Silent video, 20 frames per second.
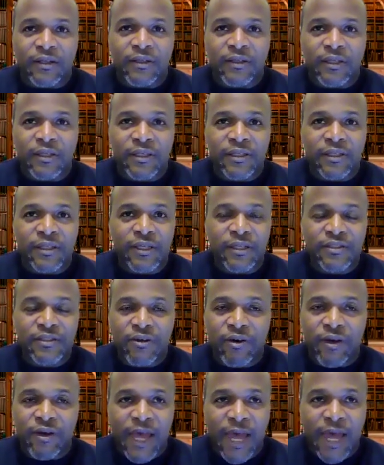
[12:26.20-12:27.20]
he's
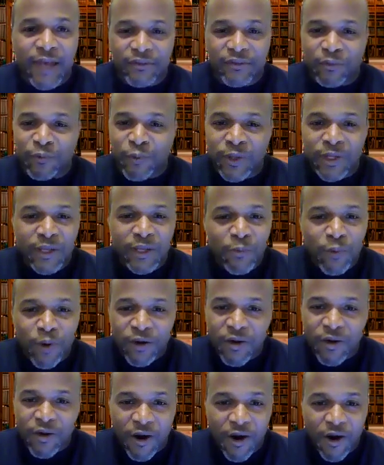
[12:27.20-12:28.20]
going to have to really
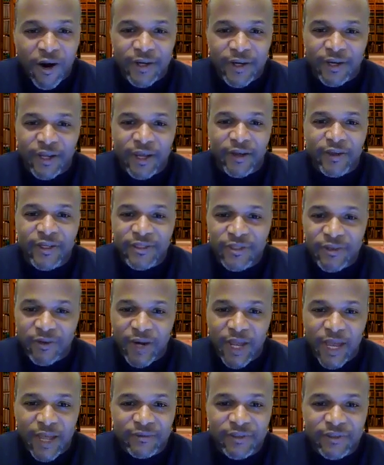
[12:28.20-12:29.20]
work hard now. He's
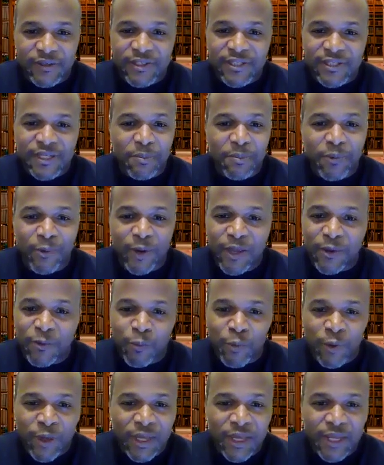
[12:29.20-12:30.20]
going to have to separate
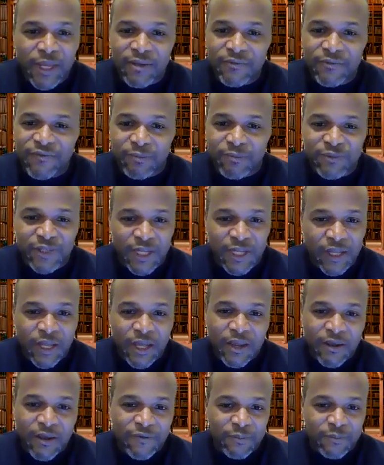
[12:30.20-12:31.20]
weed
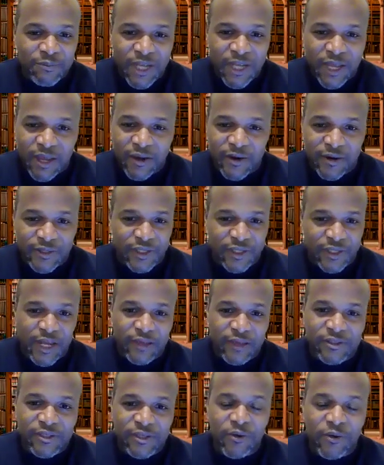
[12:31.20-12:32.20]
from tares
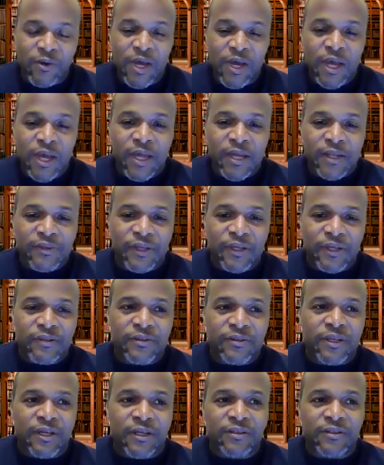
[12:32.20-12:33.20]
now. So
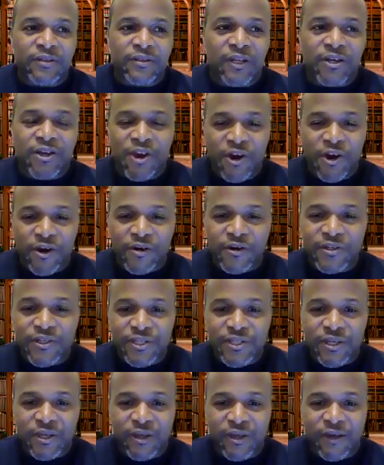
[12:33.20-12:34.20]
the
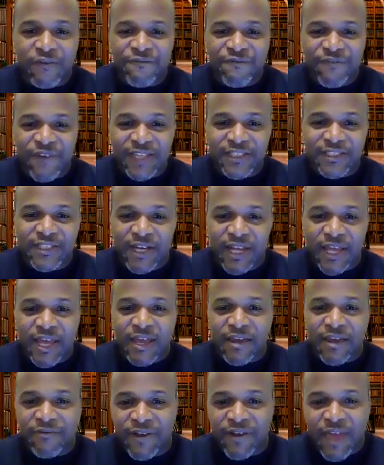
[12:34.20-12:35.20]
curse affected
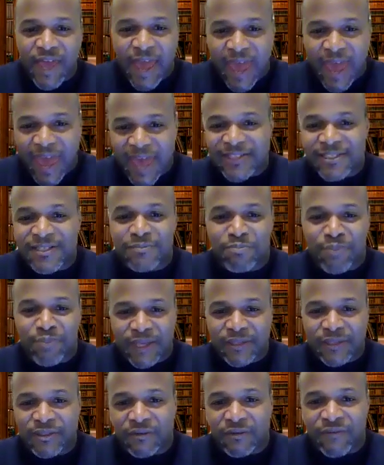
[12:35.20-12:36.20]
every
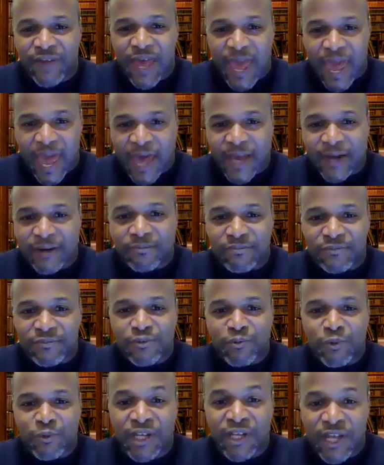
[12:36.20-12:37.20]
aspect of
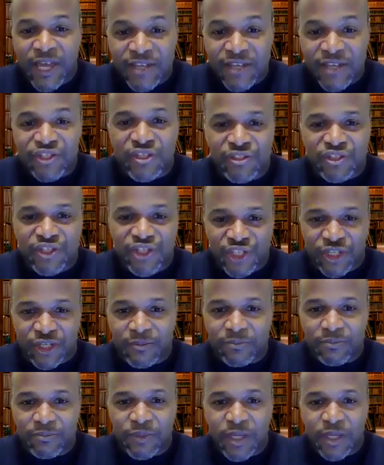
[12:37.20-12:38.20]
Adam's
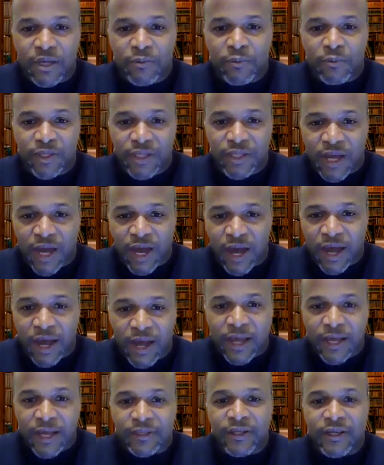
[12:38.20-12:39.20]
relationship with
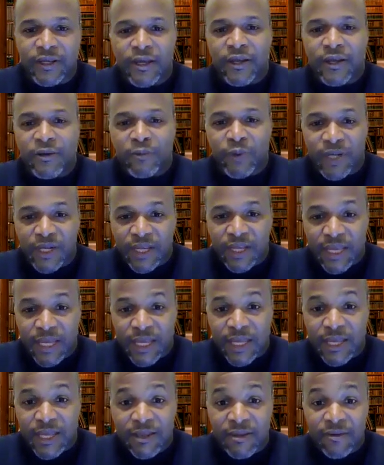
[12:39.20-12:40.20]
God, with
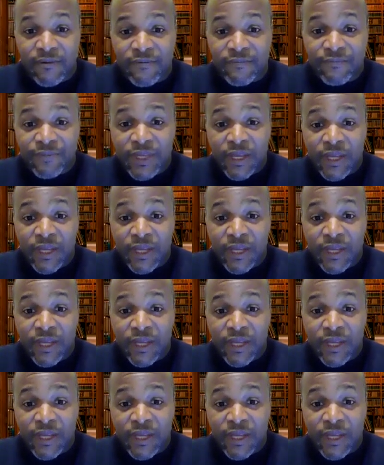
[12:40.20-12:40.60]
Eve,